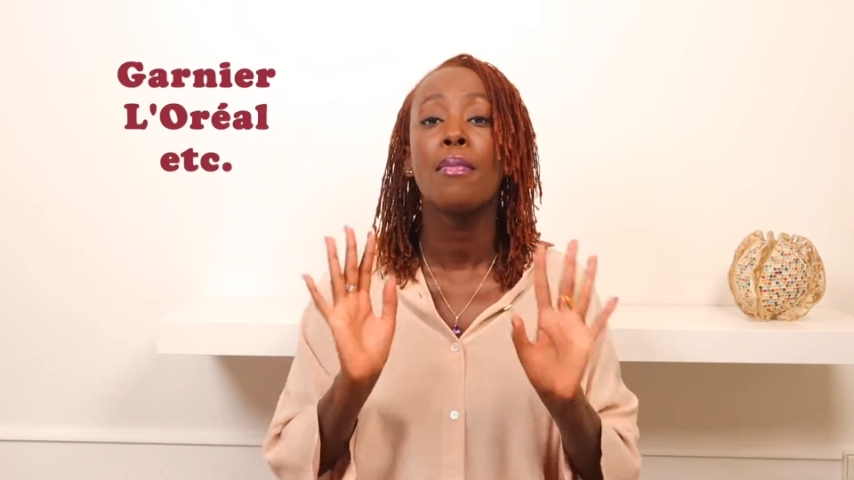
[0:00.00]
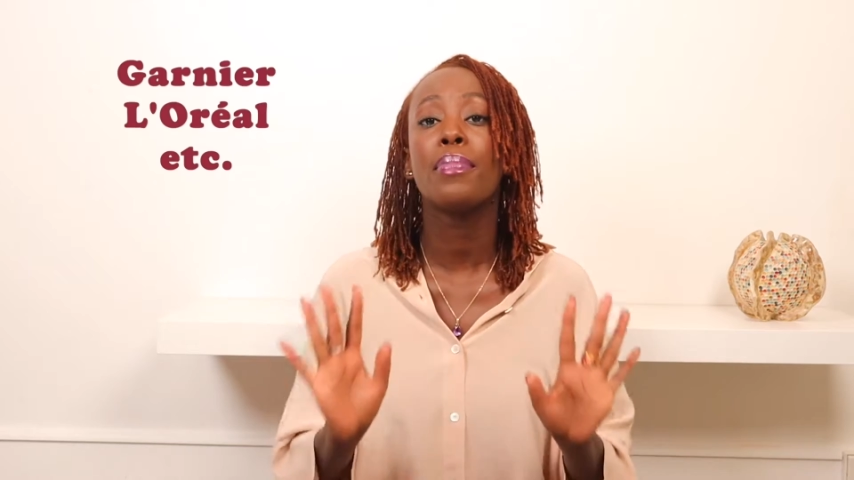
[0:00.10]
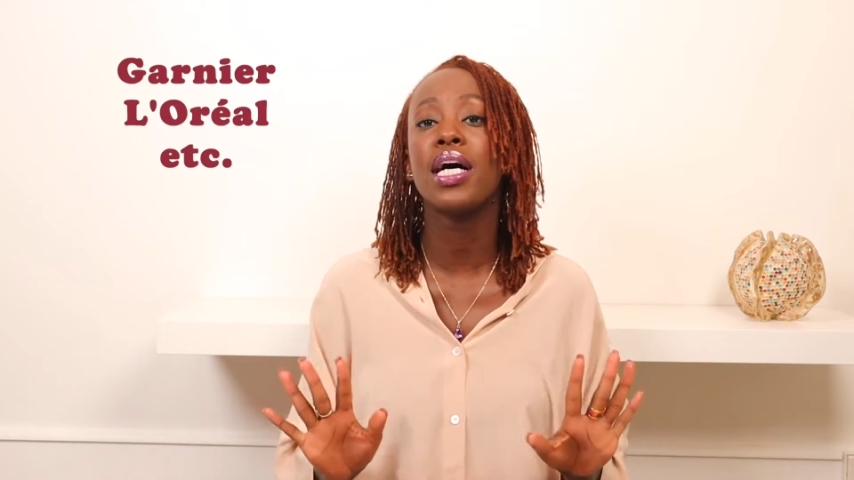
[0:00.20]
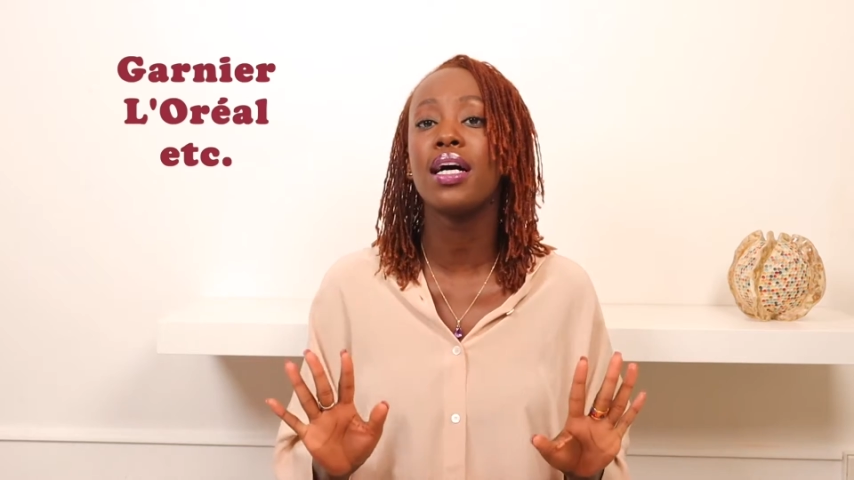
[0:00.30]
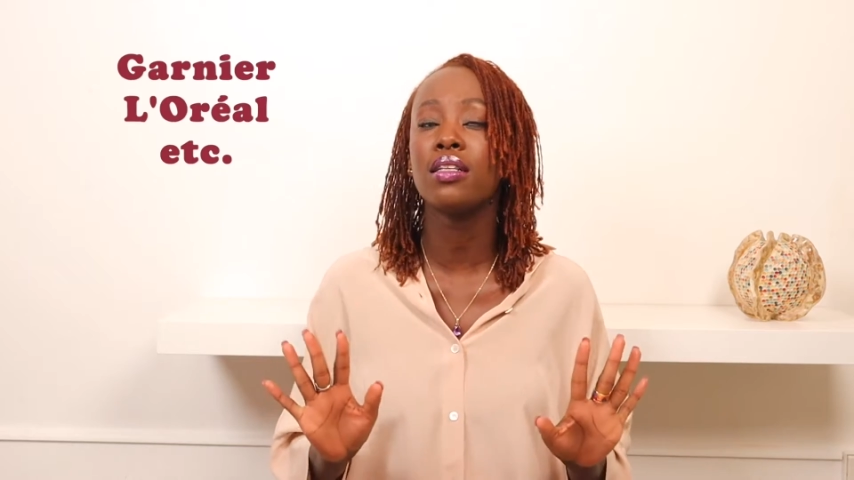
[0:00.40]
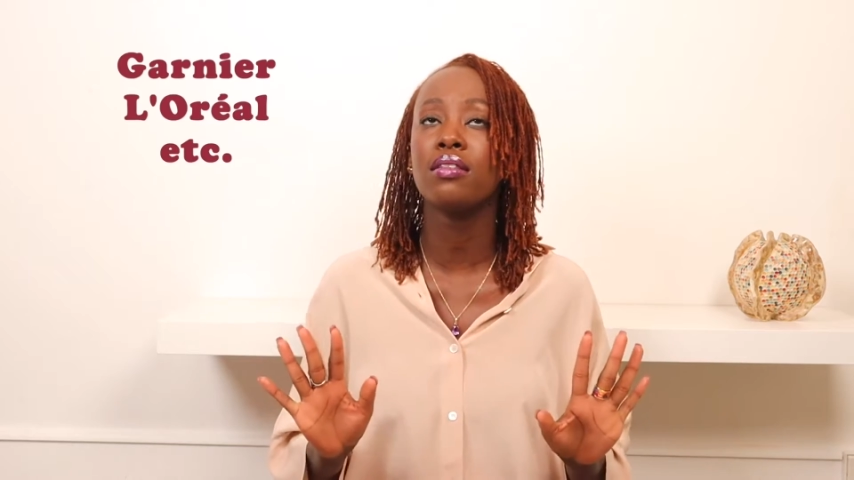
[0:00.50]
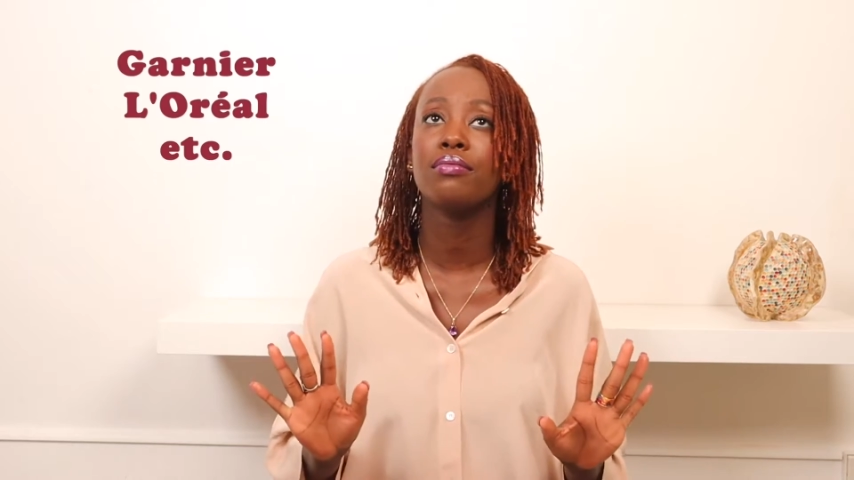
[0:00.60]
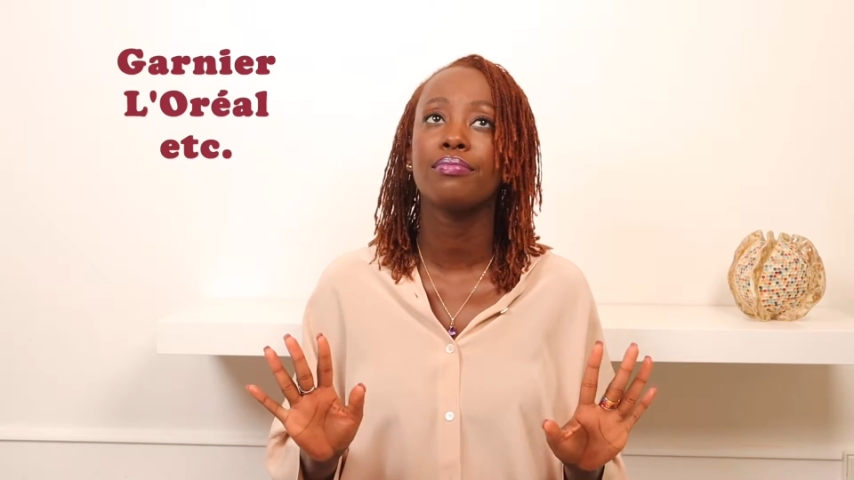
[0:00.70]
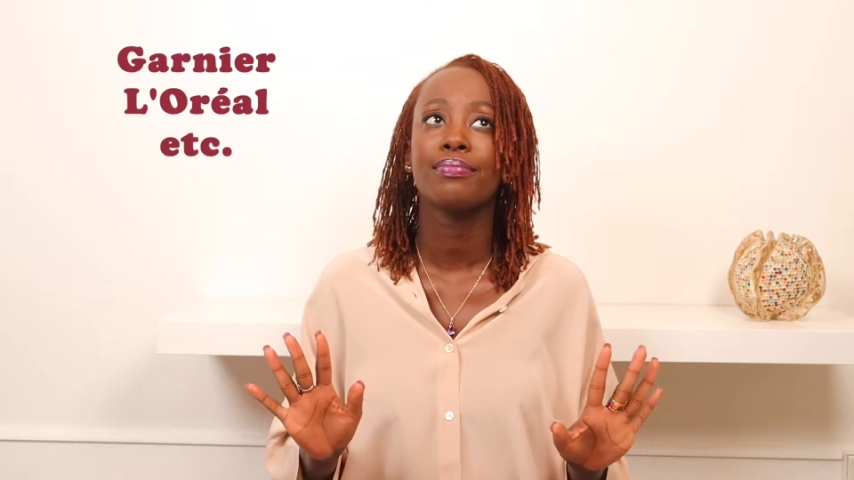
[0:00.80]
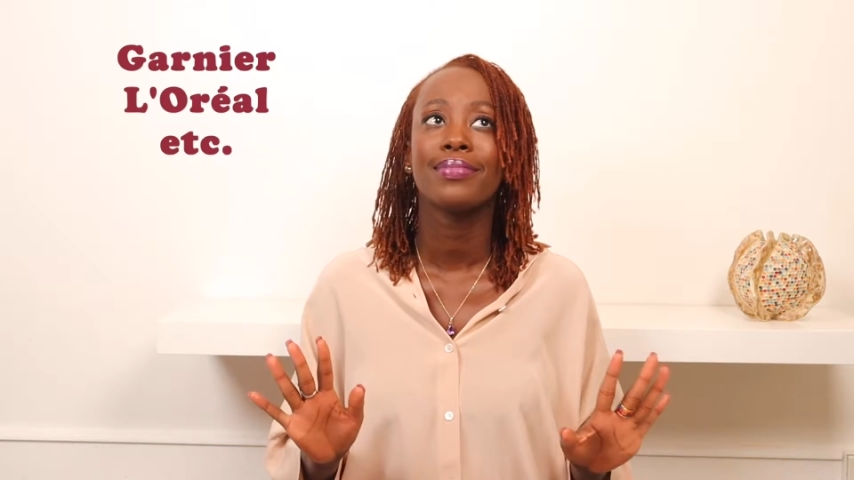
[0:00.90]
But
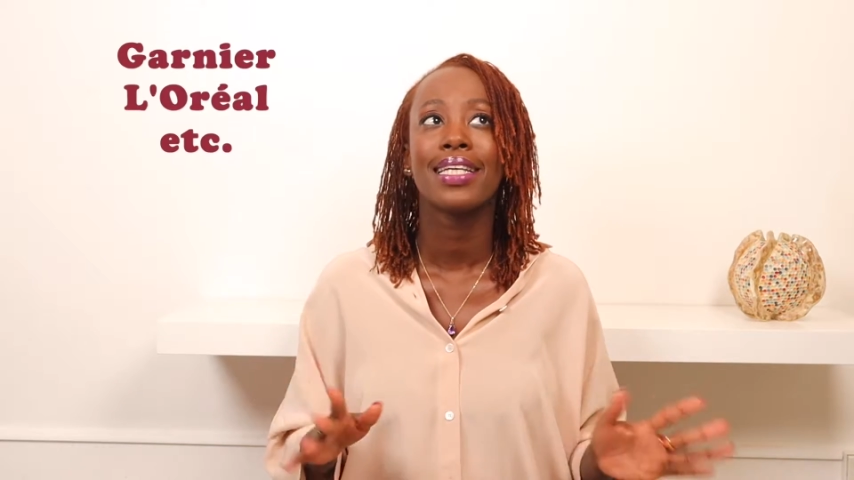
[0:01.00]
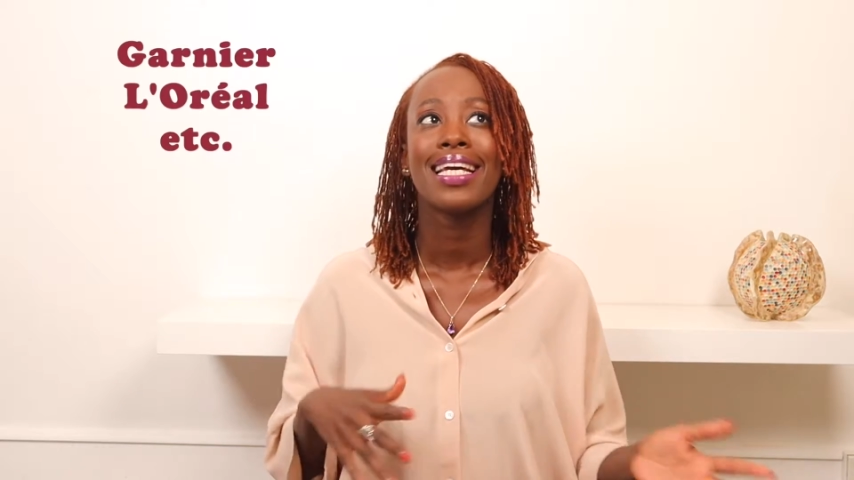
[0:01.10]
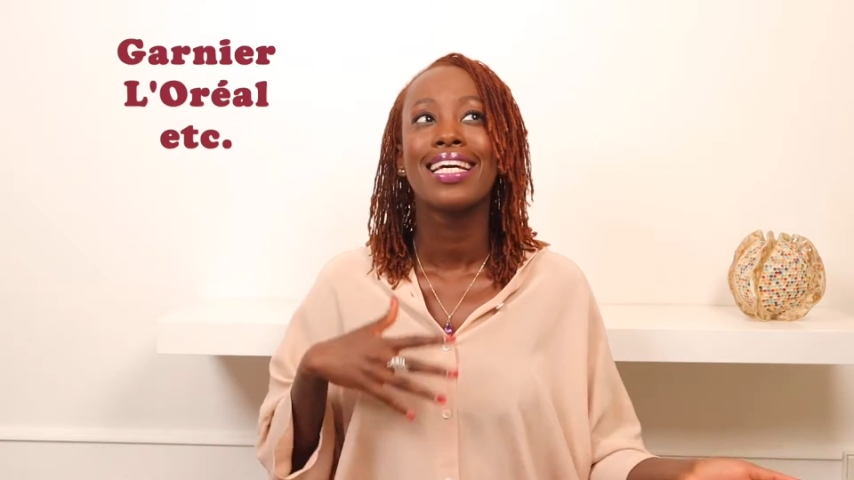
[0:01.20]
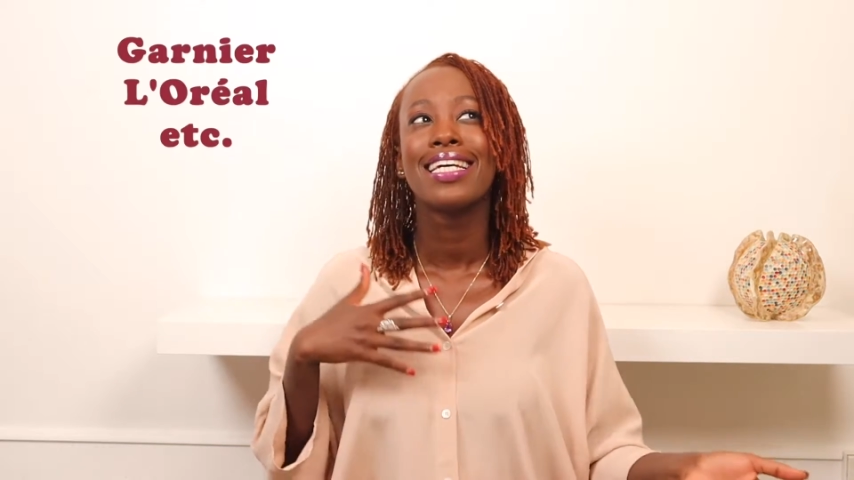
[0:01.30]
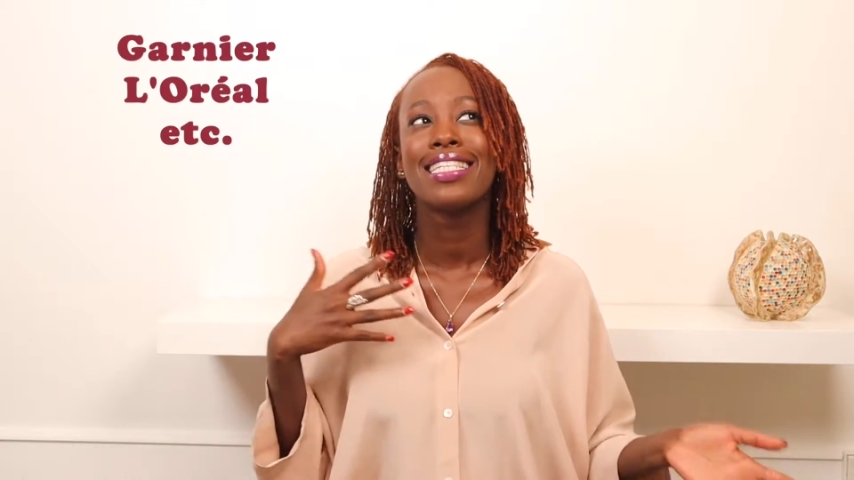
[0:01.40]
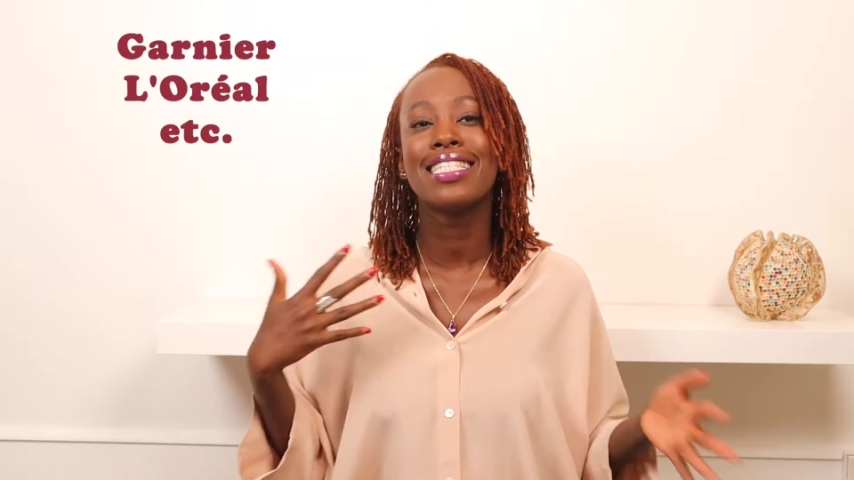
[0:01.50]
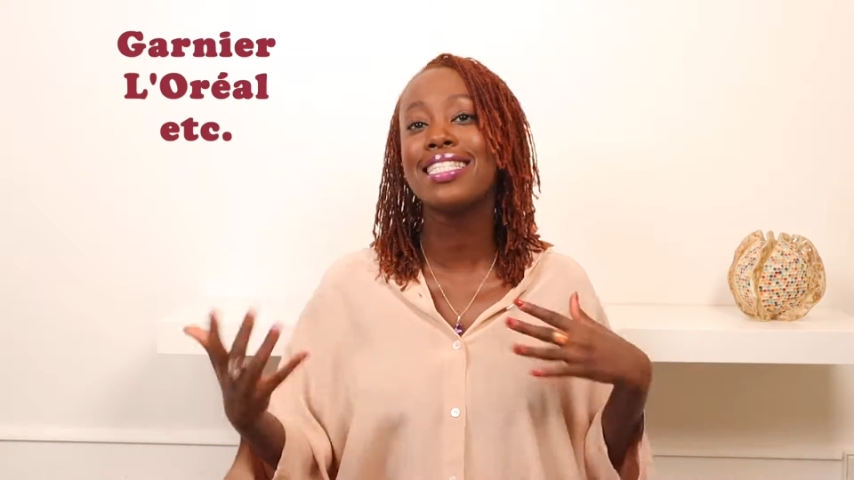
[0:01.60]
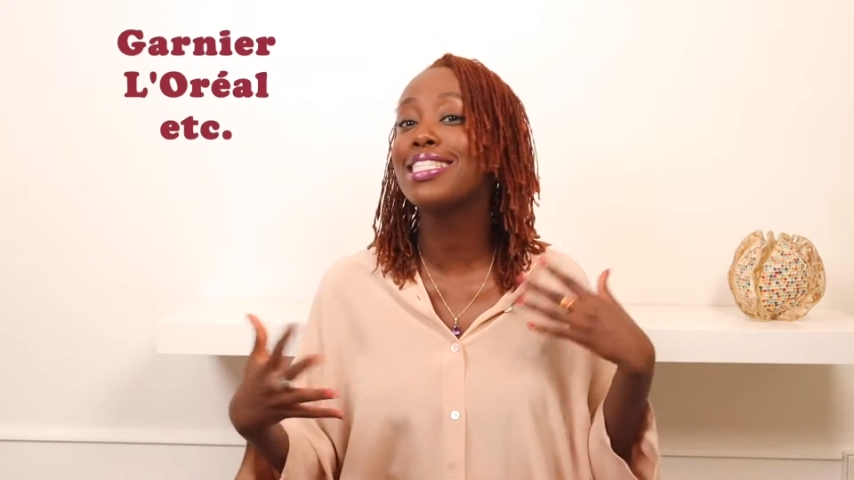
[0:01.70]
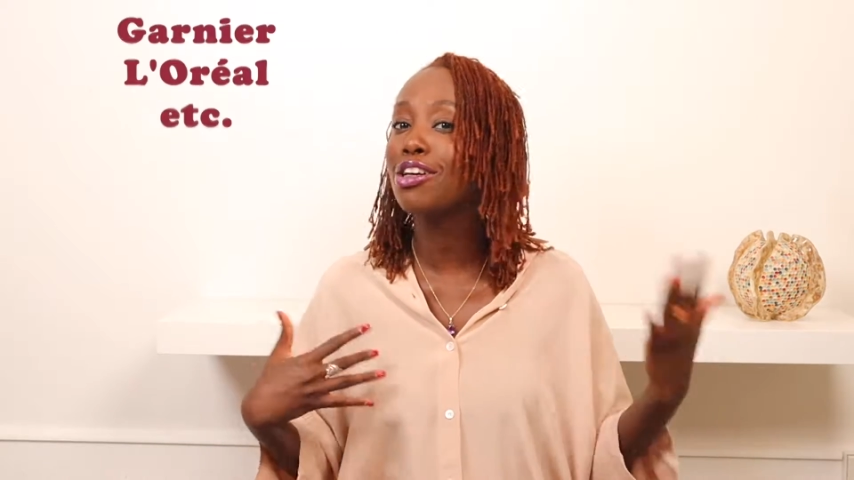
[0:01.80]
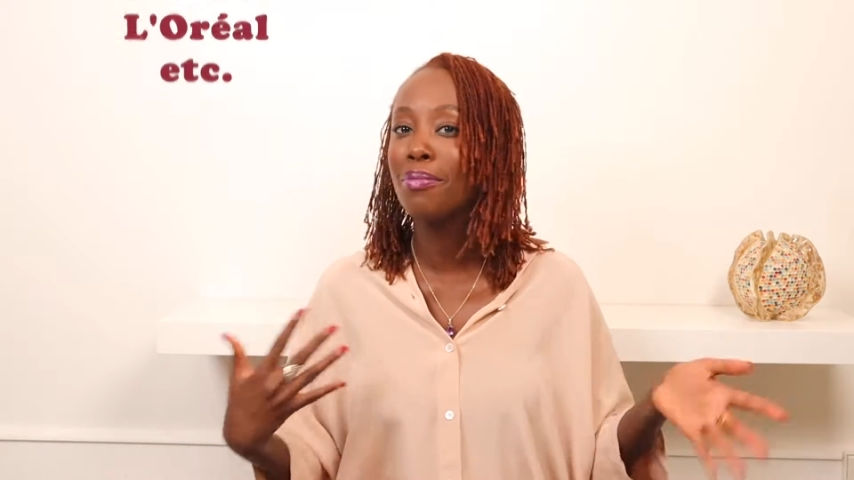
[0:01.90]

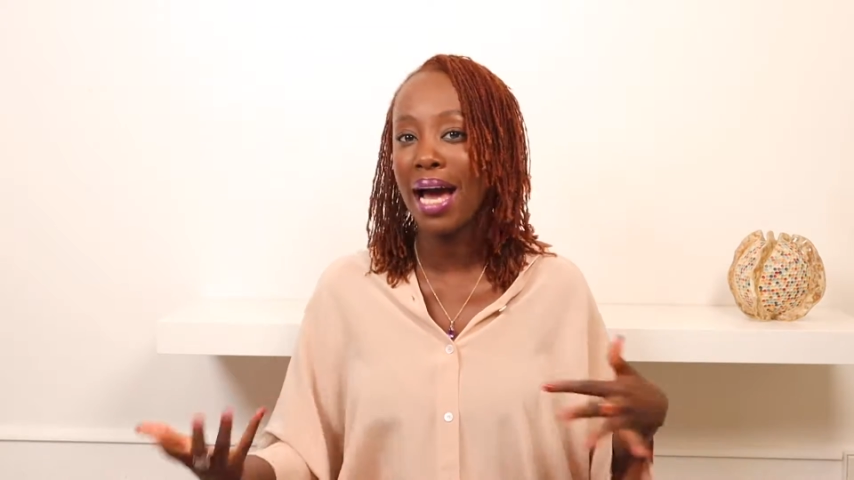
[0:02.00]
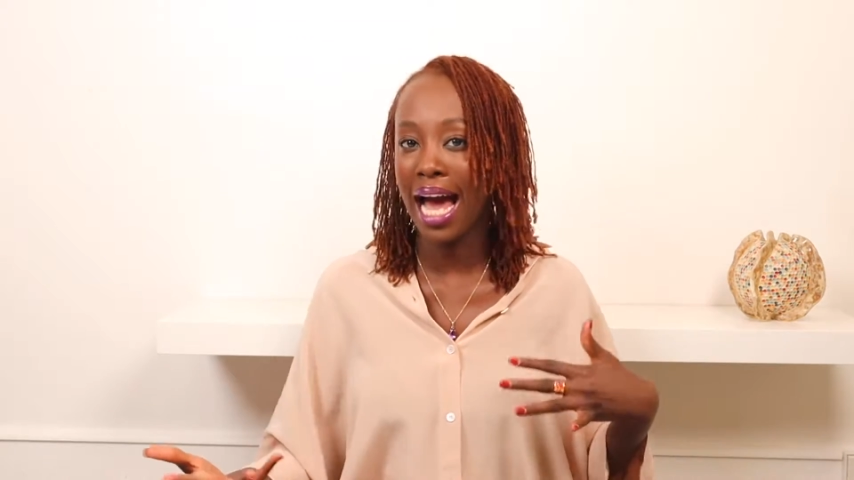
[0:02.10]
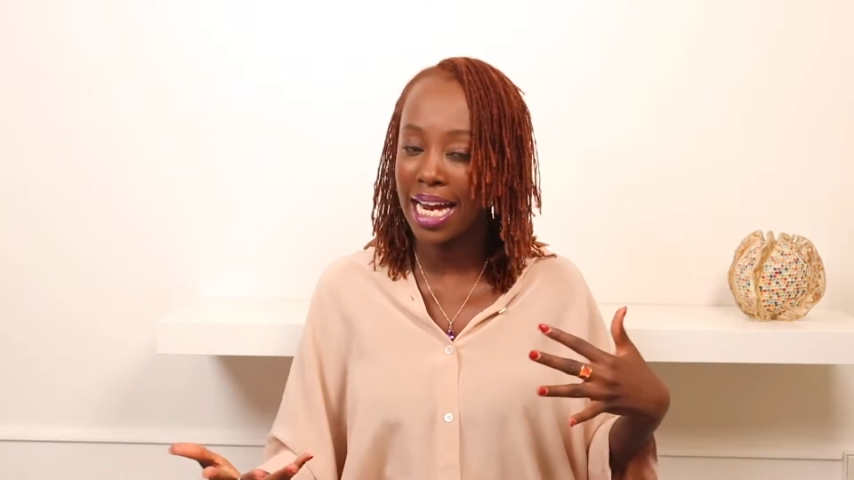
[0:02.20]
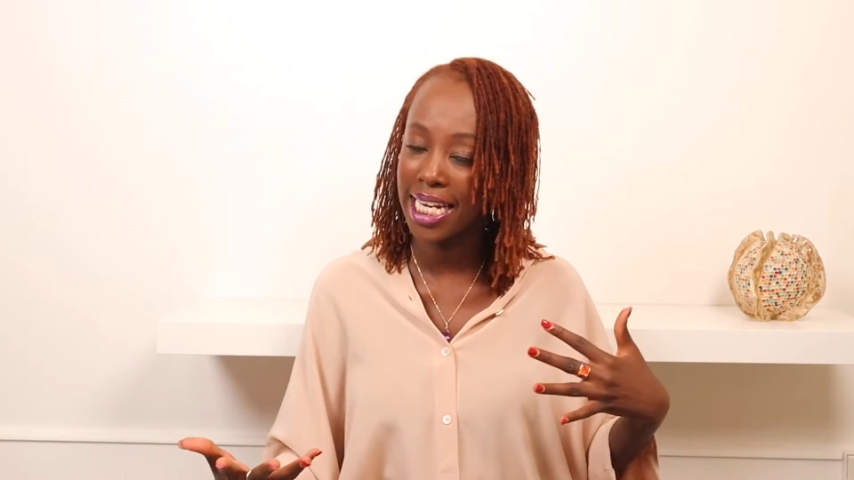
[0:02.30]
this is not my